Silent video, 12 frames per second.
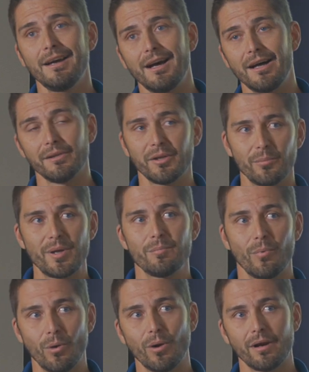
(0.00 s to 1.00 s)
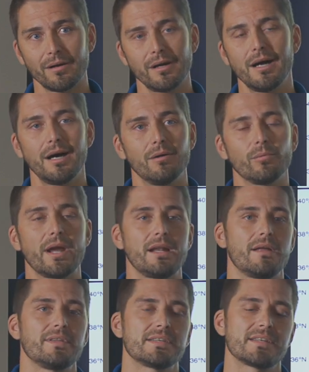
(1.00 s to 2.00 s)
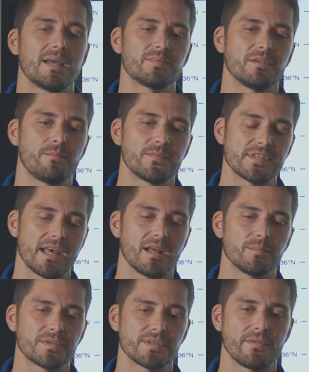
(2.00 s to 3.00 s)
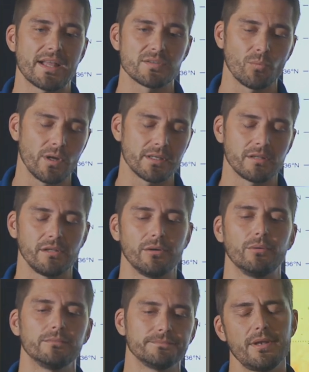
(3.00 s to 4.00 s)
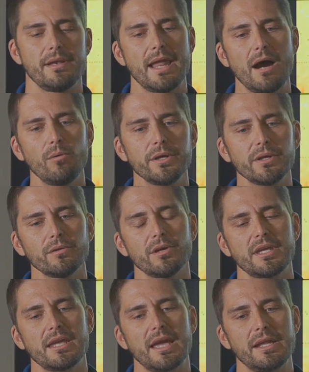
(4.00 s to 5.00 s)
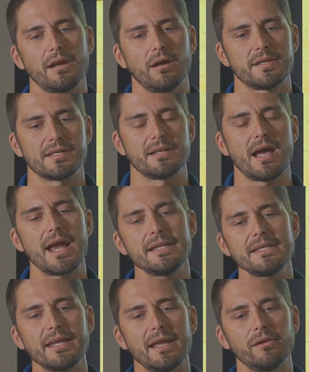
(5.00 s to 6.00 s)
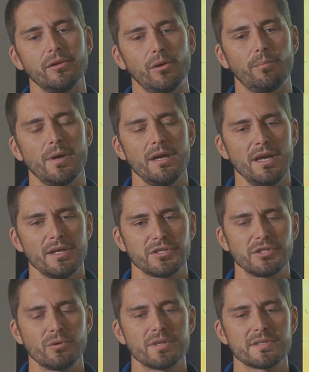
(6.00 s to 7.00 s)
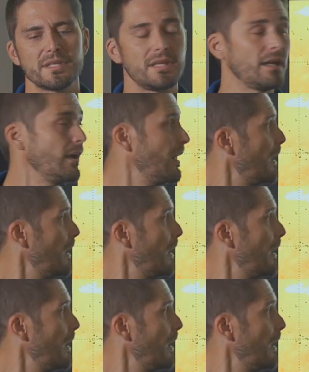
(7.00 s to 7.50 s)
a little bit more uh, rain on these types of setups. So that's one clue. Now what you're looking at here is a 90-day loop. So you can see